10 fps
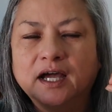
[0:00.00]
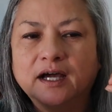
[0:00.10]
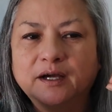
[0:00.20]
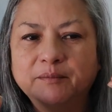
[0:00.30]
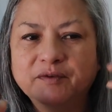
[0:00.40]

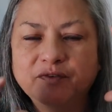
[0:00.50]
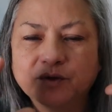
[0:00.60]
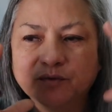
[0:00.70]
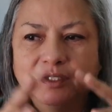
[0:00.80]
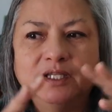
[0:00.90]
um, if
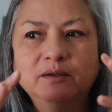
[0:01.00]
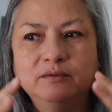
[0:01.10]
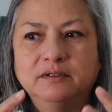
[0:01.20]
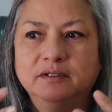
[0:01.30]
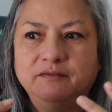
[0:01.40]
you really,
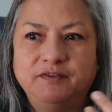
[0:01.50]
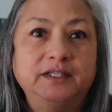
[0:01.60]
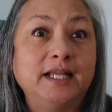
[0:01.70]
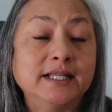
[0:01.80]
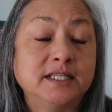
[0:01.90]
if
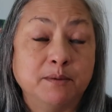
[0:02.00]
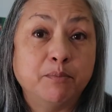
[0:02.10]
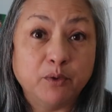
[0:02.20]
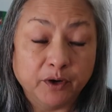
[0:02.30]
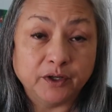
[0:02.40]
it, that's
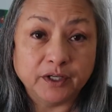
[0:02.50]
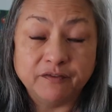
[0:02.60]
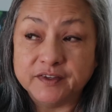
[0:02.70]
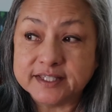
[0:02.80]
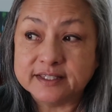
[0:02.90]
important,
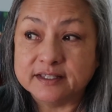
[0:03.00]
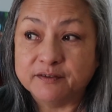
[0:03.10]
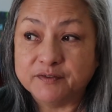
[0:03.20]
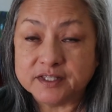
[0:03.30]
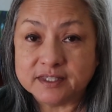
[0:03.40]
if it's
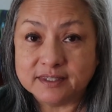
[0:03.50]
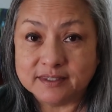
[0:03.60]
if it's